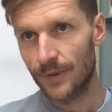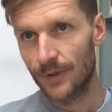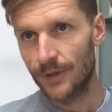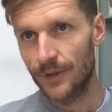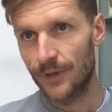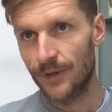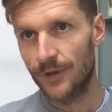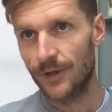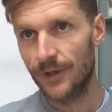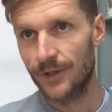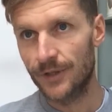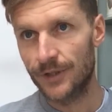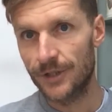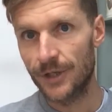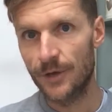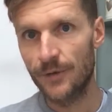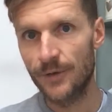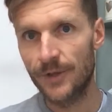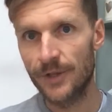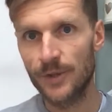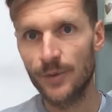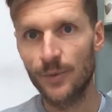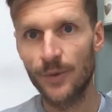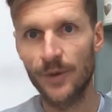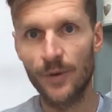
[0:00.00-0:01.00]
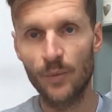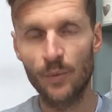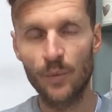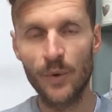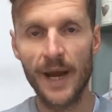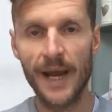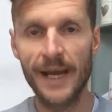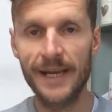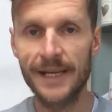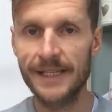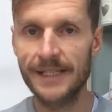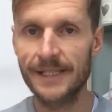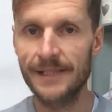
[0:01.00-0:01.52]
You can do this with
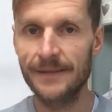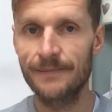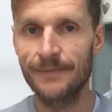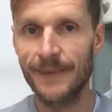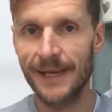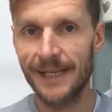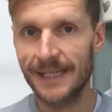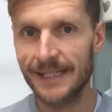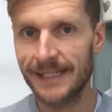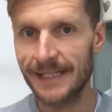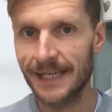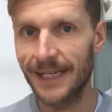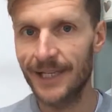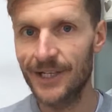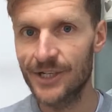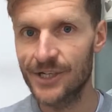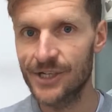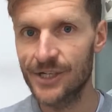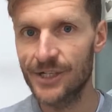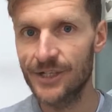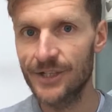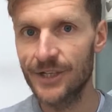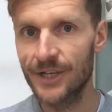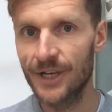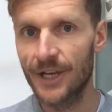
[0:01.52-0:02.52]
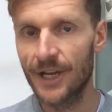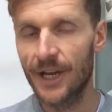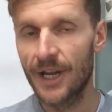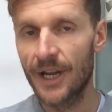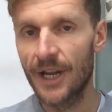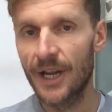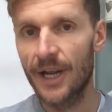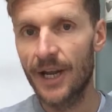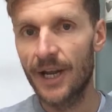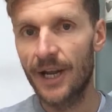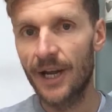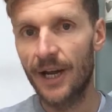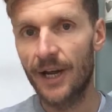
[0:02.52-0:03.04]
awareness and meditation
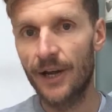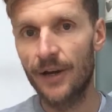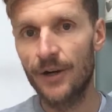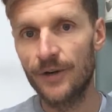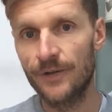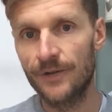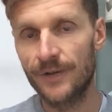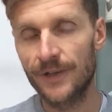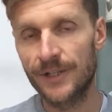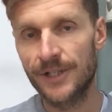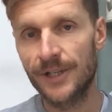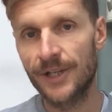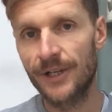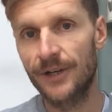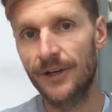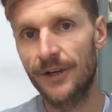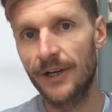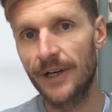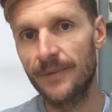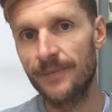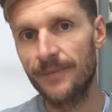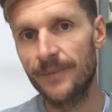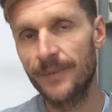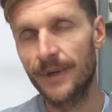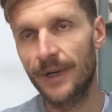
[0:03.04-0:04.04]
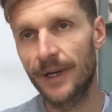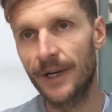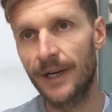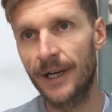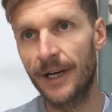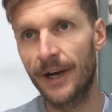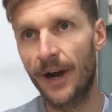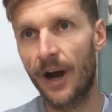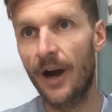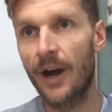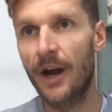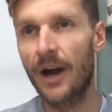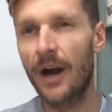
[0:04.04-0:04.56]
over time.
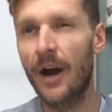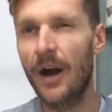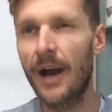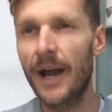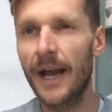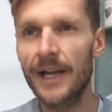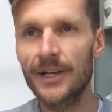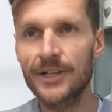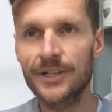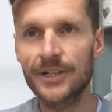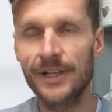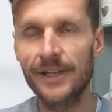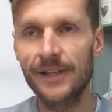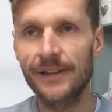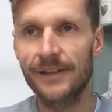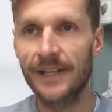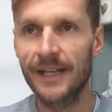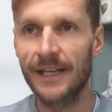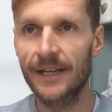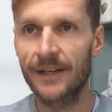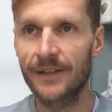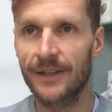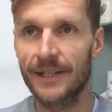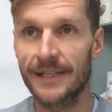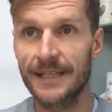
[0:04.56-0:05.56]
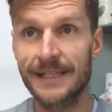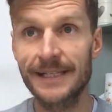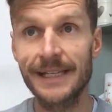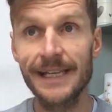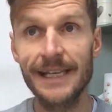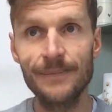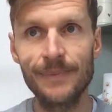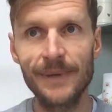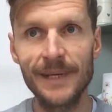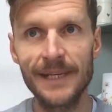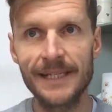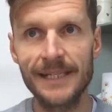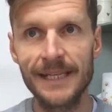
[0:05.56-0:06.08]
I actually think that
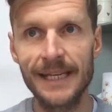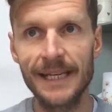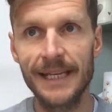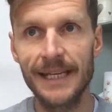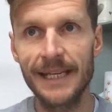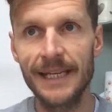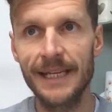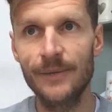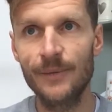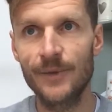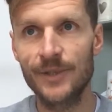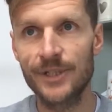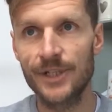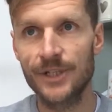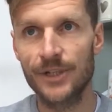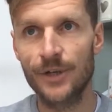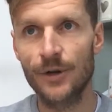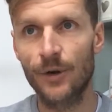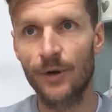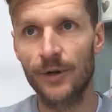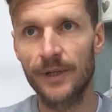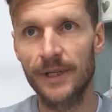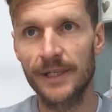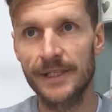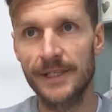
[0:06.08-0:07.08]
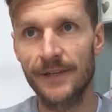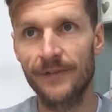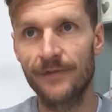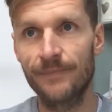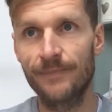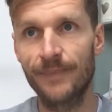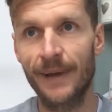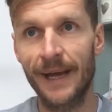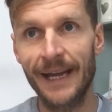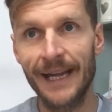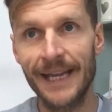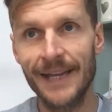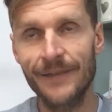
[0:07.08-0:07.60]
CBT, which is
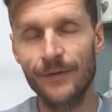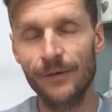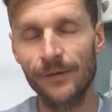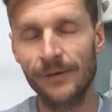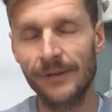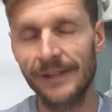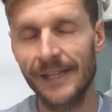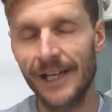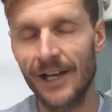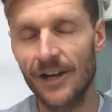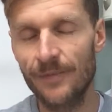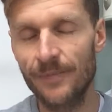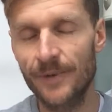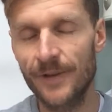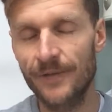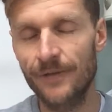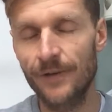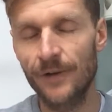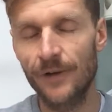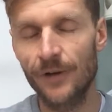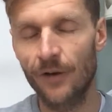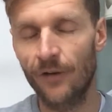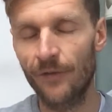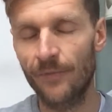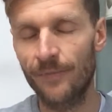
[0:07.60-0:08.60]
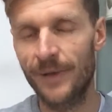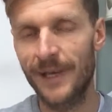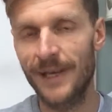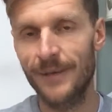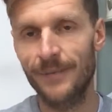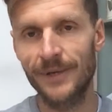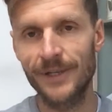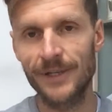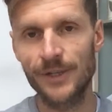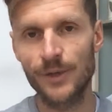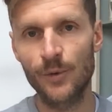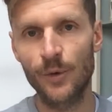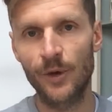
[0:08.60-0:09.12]
cognitive behavioural therapy, for a lot of
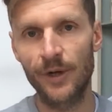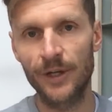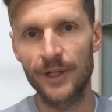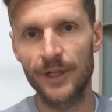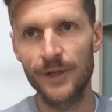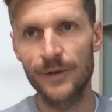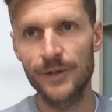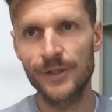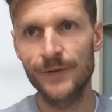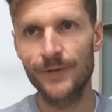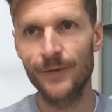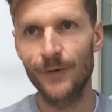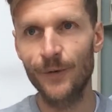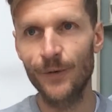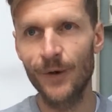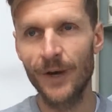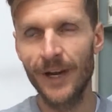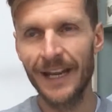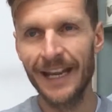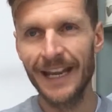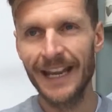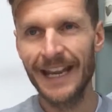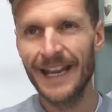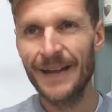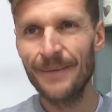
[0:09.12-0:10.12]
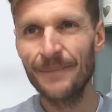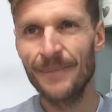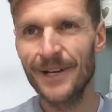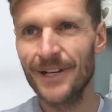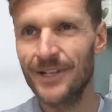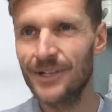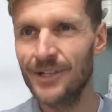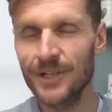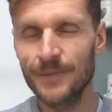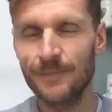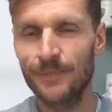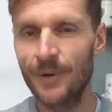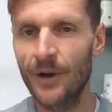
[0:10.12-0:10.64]
people is quite useful, but
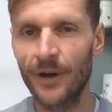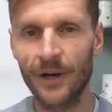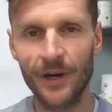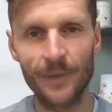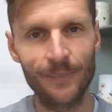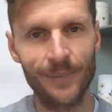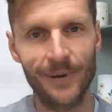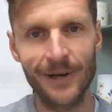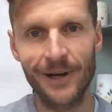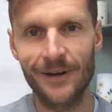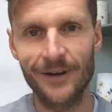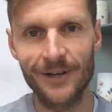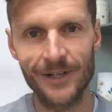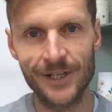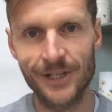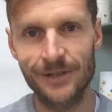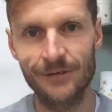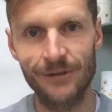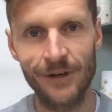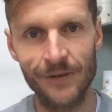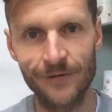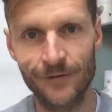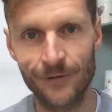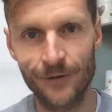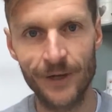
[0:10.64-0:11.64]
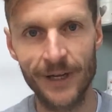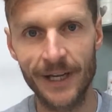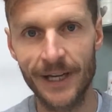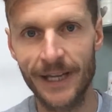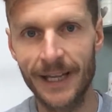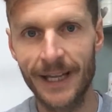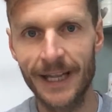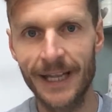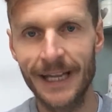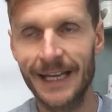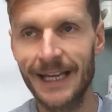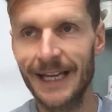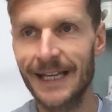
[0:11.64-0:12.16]
it's just putting a plaster over it.
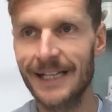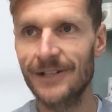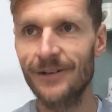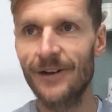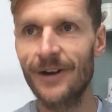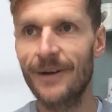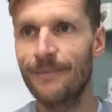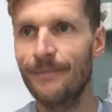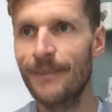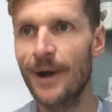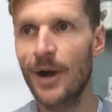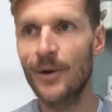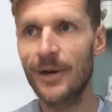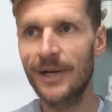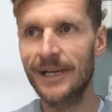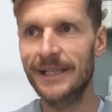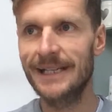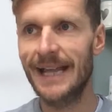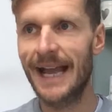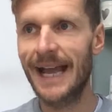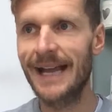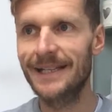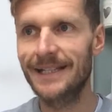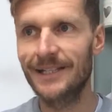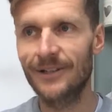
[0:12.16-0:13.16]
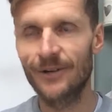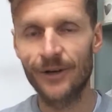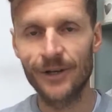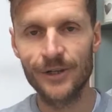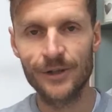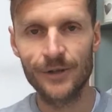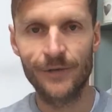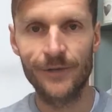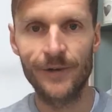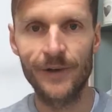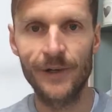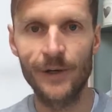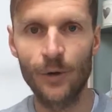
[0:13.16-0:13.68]
It's like mowing
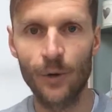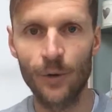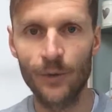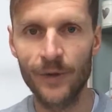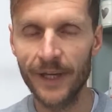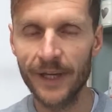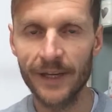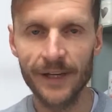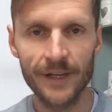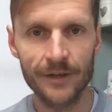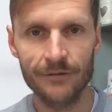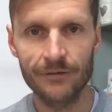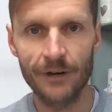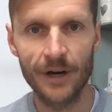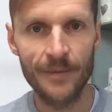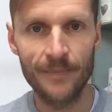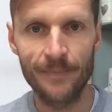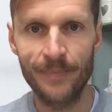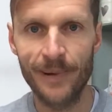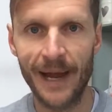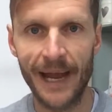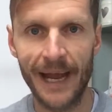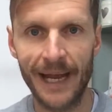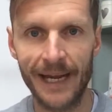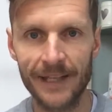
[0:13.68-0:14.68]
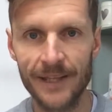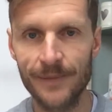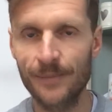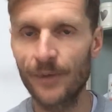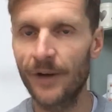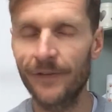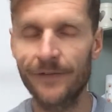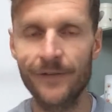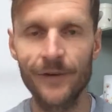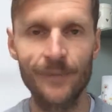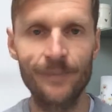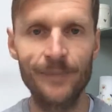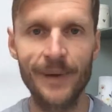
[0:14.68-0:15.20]
dandelions off your lawn. They're going to grow back. They
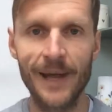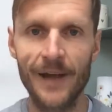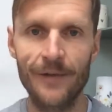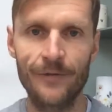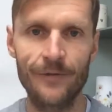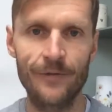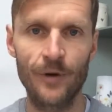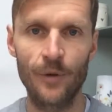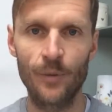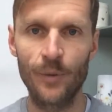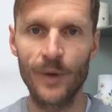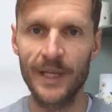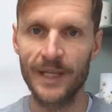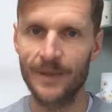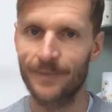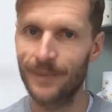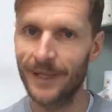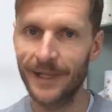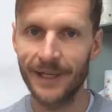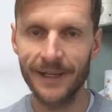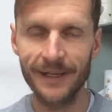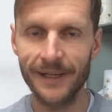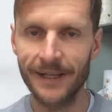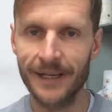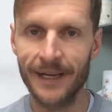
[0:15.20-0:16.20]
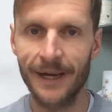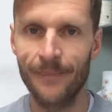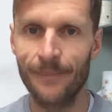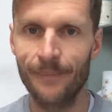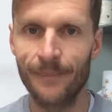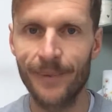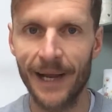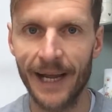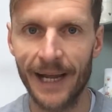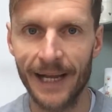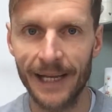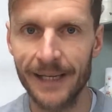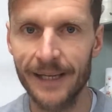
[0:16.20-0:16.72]
might feel better for a week, but they're going to come
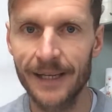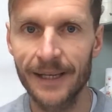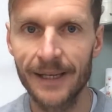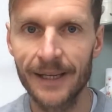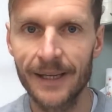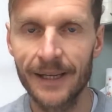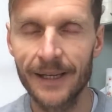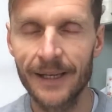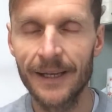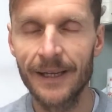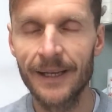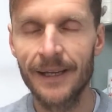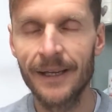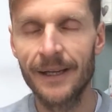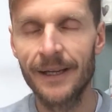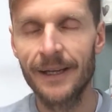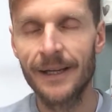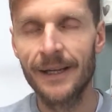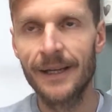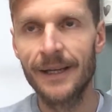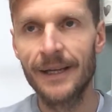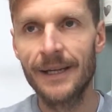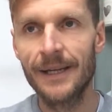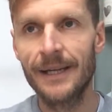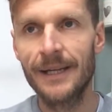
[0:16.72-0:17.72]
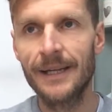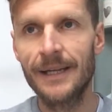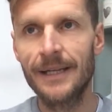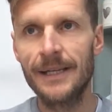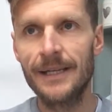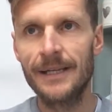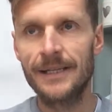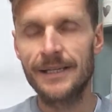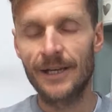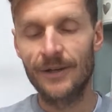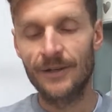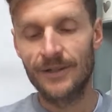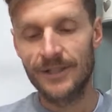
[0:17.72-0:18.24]
back.
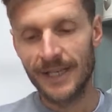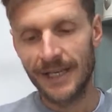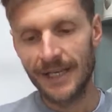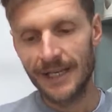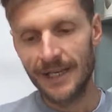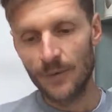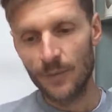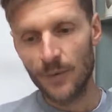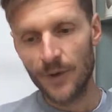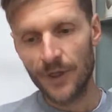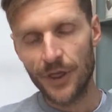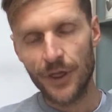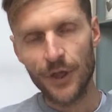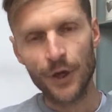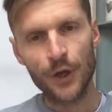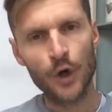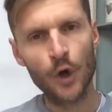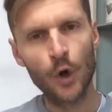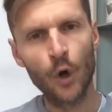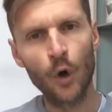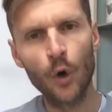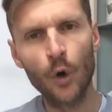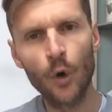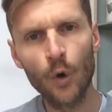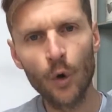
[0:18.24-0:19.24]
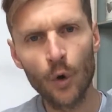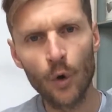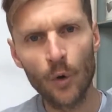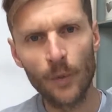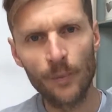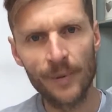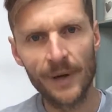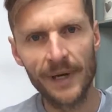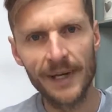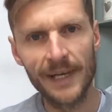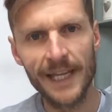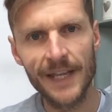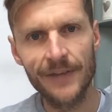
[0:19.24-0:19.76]
So dealing with the core
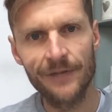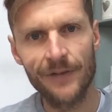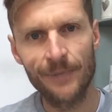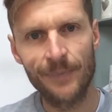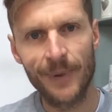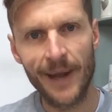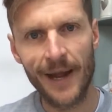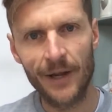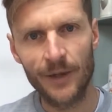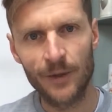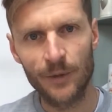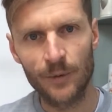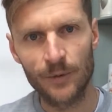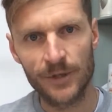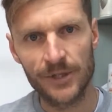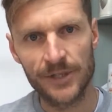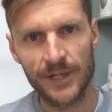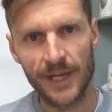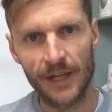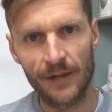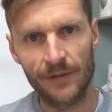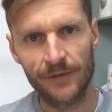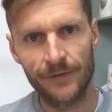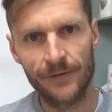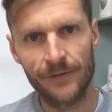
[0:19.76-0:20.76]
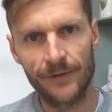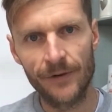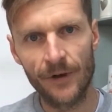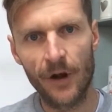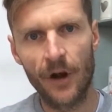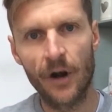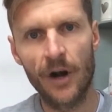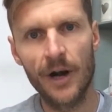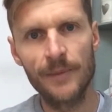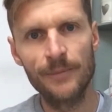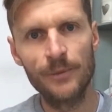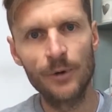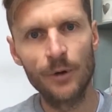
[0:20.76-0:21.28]
belief about yourself,
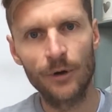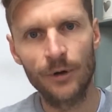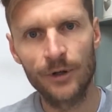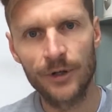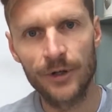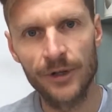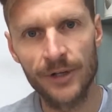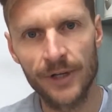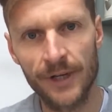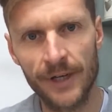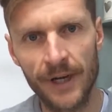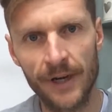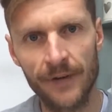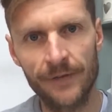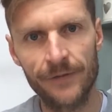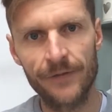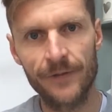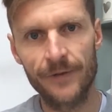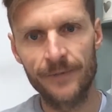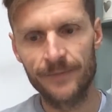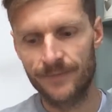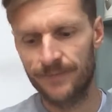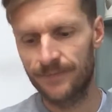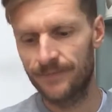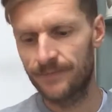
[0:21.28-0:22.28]
I'm not good enough,